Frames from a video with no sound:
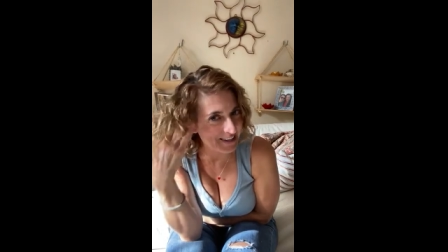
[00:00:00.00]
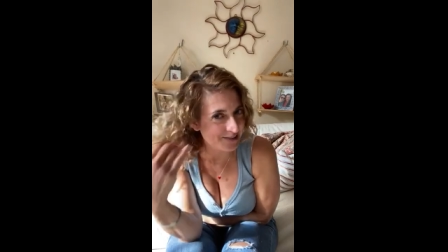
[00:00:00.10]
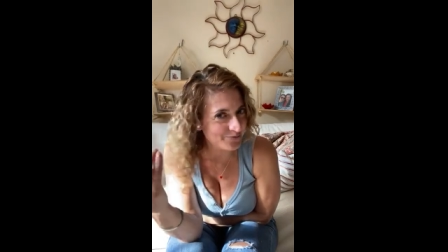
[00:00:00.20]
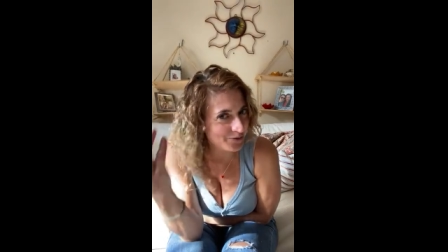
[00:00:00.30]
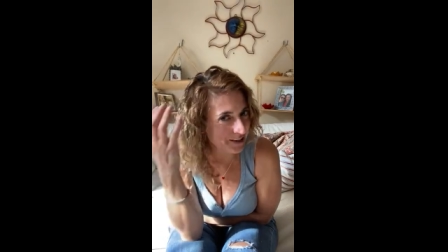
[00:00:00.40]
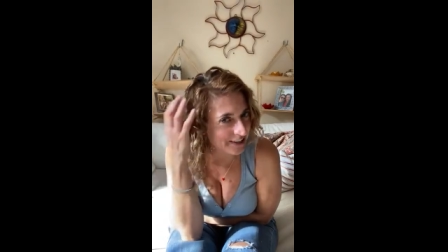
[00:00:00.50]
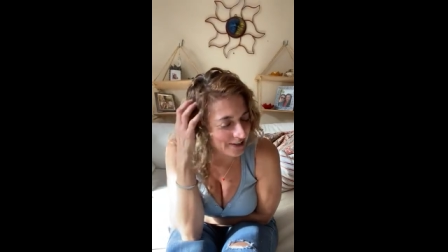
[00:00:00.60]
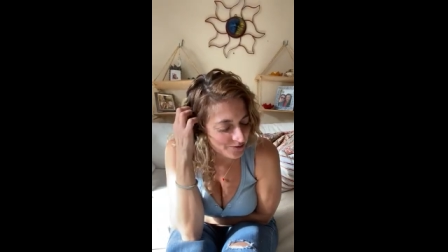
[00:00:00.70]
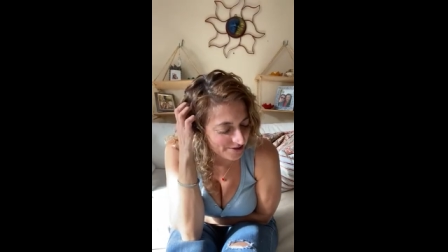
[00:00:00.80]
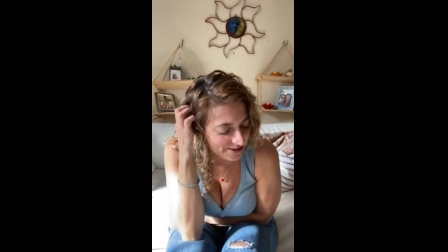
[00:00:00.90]
it's really
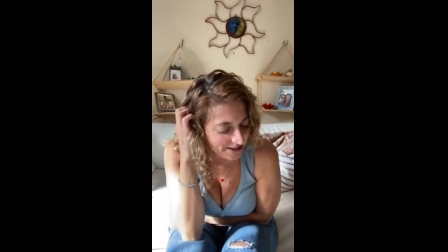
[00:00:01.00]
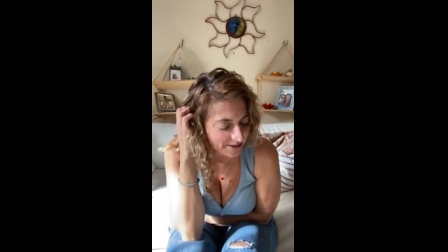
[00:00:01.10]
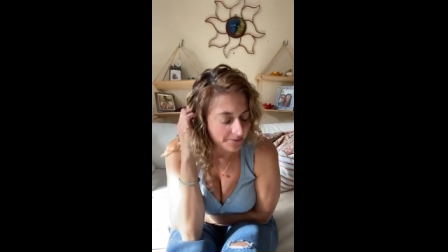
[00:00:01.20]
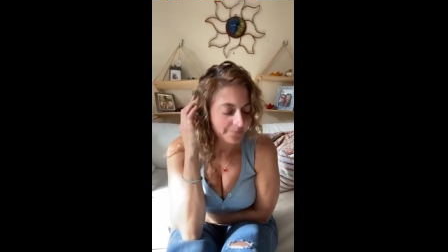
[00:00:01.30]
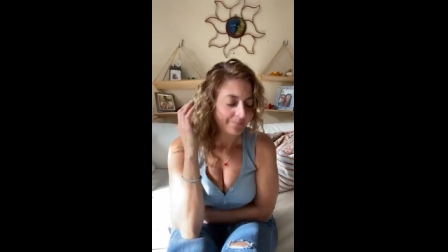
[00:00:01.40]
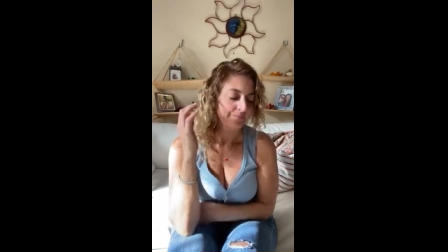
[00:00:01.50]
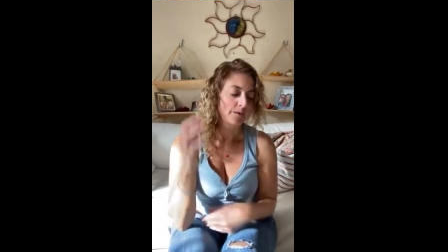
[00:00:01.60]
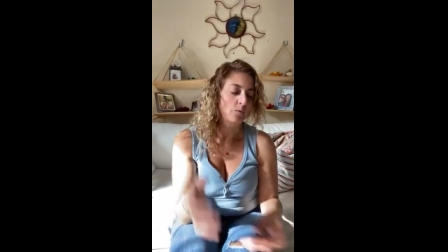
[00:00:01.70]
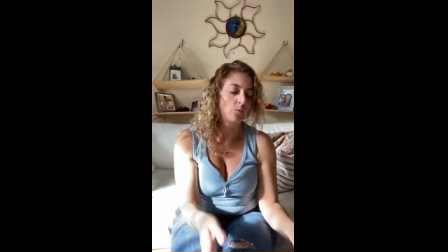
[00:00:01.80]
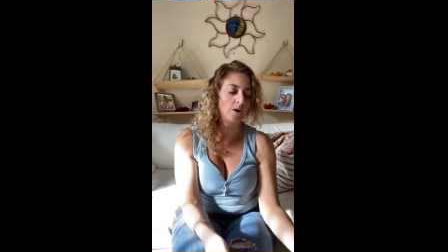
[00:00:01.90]
interesting
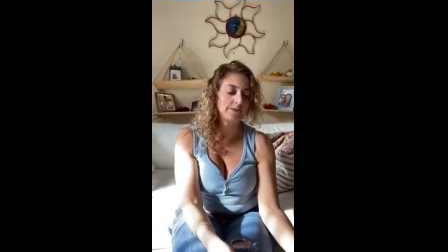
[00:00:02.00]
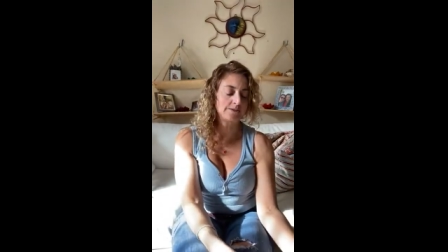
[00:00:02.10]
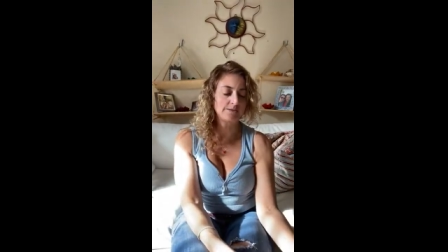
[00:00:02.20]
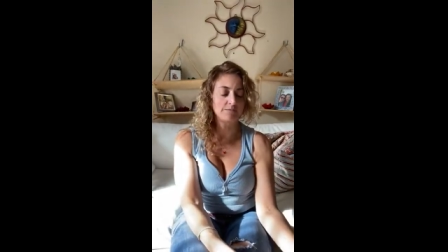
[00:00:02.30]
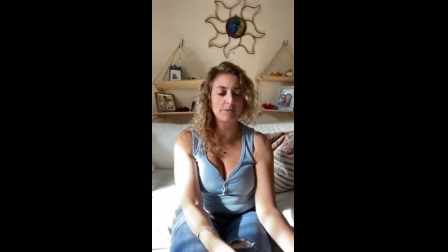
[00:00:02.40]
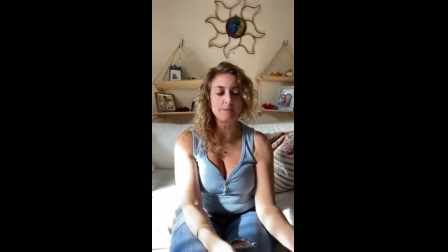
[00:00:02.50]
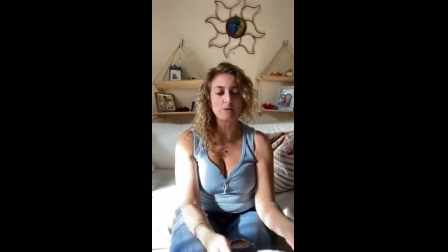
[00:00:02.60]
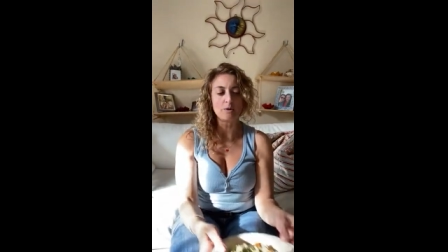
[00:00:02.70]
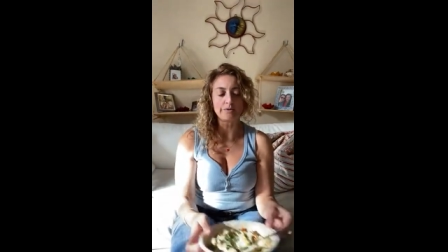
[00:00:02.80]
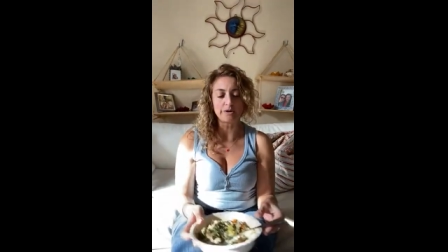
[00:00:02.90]
what
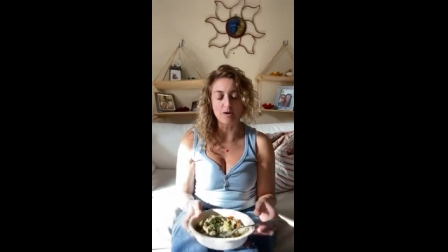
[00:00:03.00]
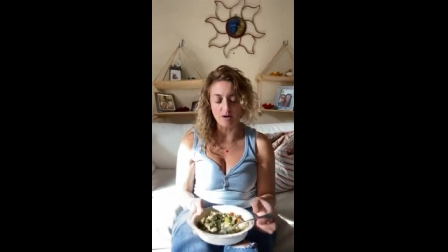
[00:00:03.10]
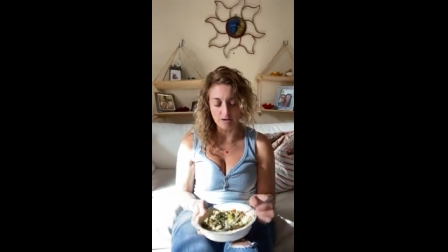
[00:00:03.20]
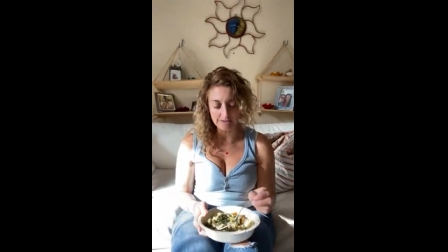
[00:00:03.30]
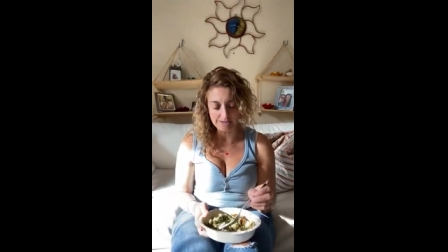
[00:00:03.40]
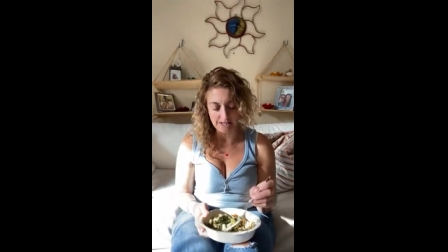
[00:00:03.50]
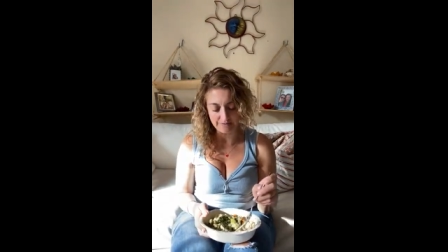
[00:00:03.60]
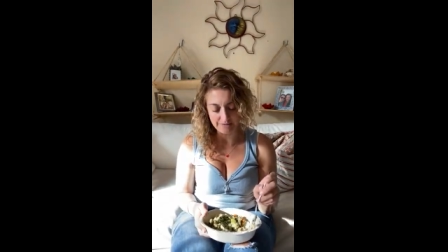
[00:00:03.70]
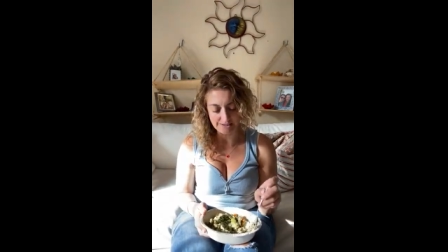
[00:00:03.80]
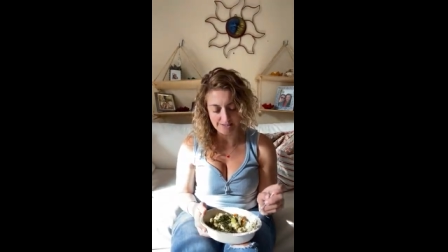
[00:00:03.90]
the cards
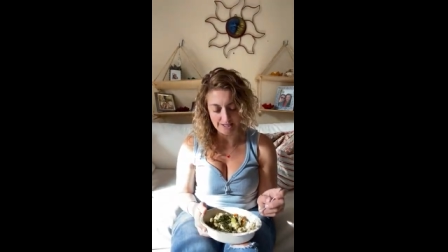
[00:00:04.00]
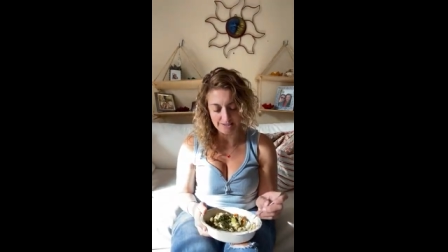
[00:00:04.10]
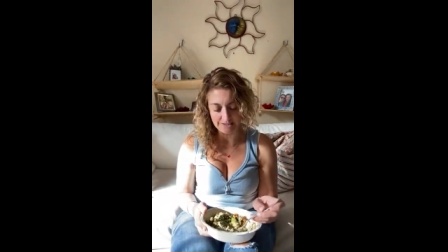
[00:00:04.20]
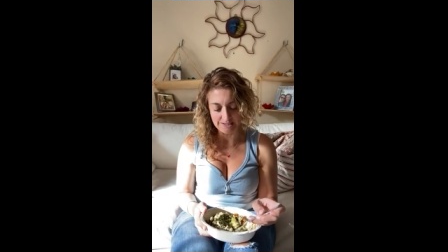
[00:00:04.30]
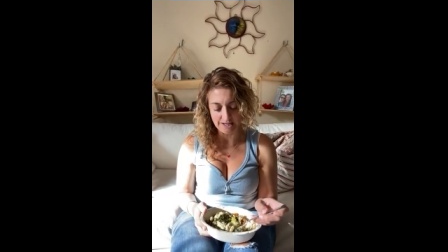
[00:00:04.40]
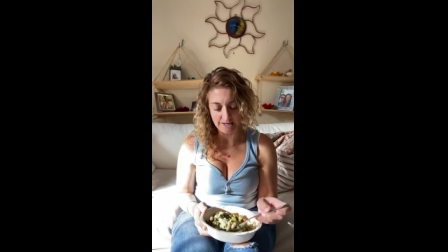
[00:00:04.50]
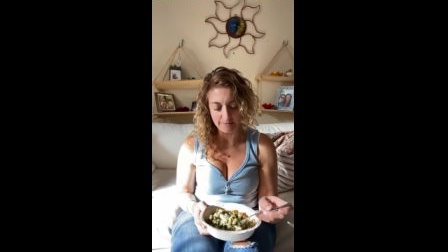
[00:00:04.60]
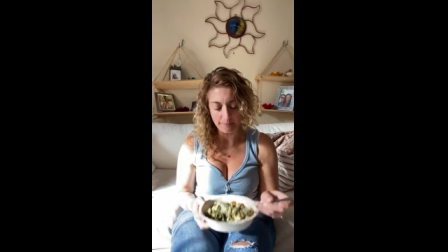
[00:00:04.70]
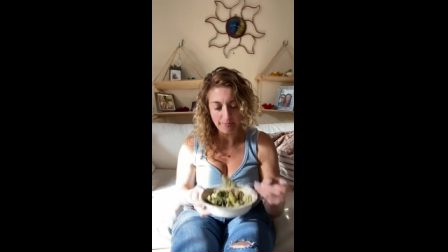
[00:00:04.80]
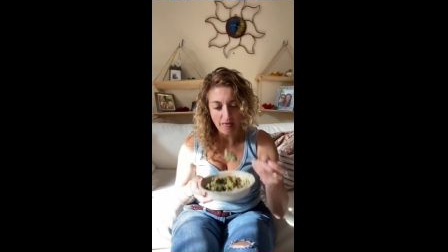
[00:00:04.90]
have to say
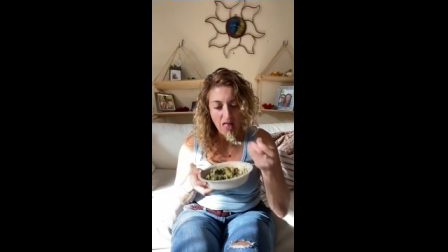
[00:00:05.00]
today.